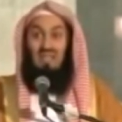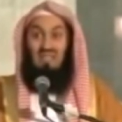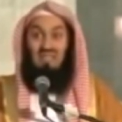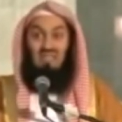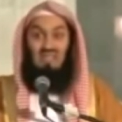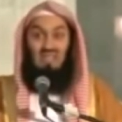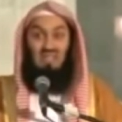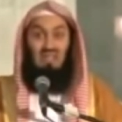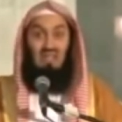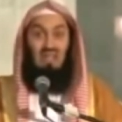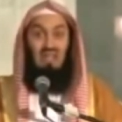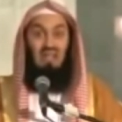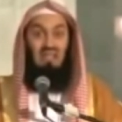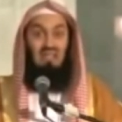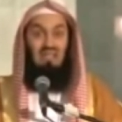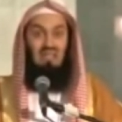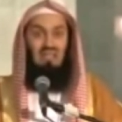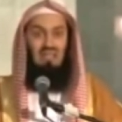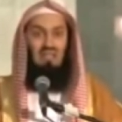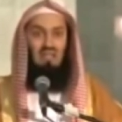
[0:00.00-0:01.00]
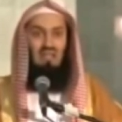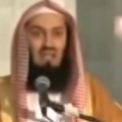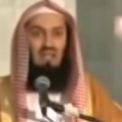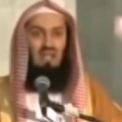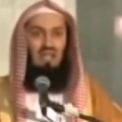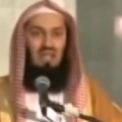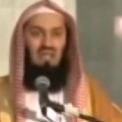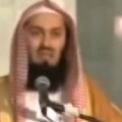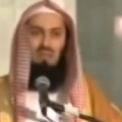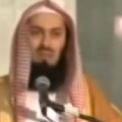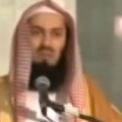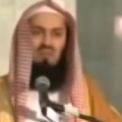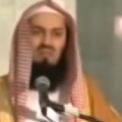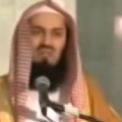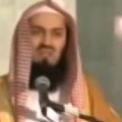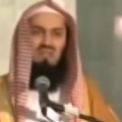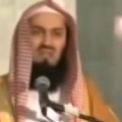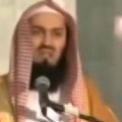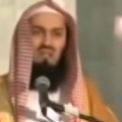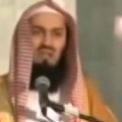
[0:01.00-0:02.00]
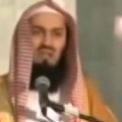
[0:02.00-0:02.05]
as their guardian. And the Prophet